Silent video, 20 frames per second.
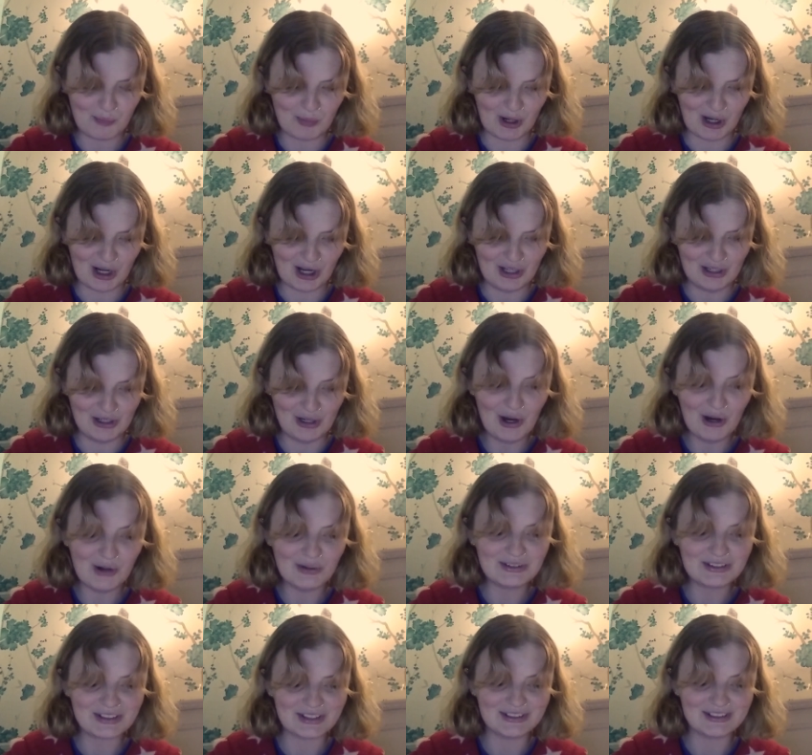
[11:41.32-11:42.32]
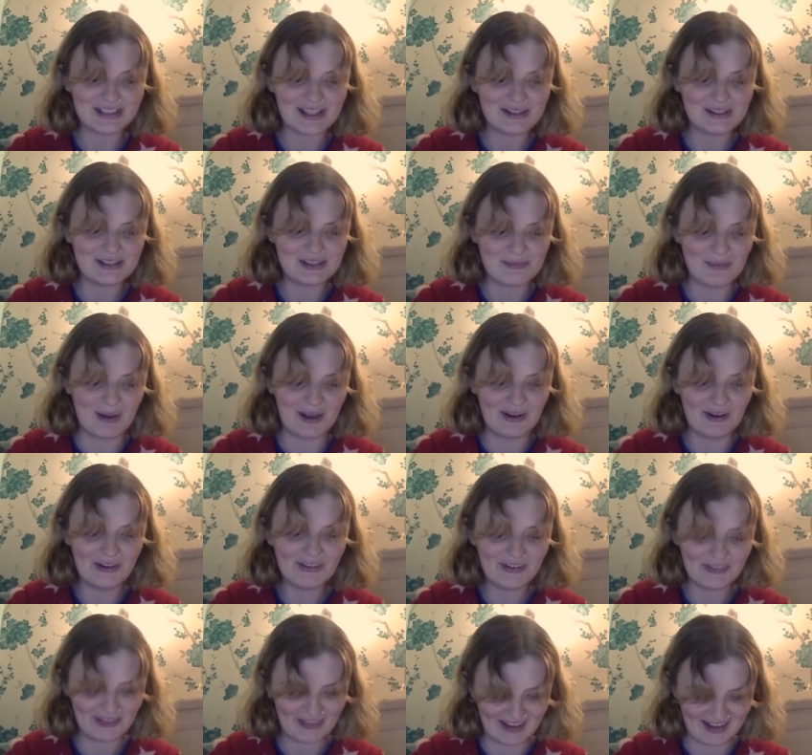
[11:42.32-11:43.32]
but no, it turns out it's my
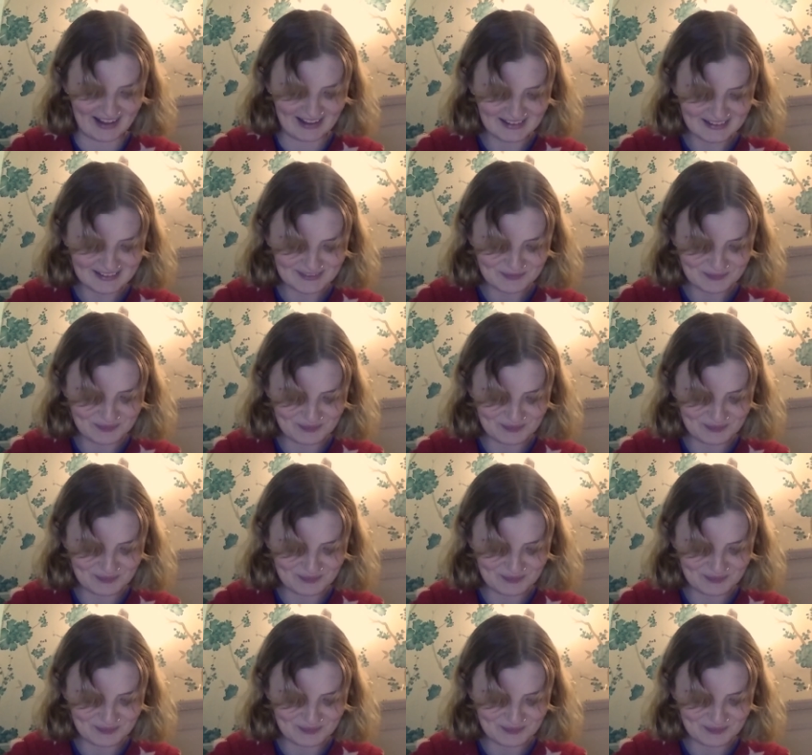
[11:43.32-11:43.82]
other thing.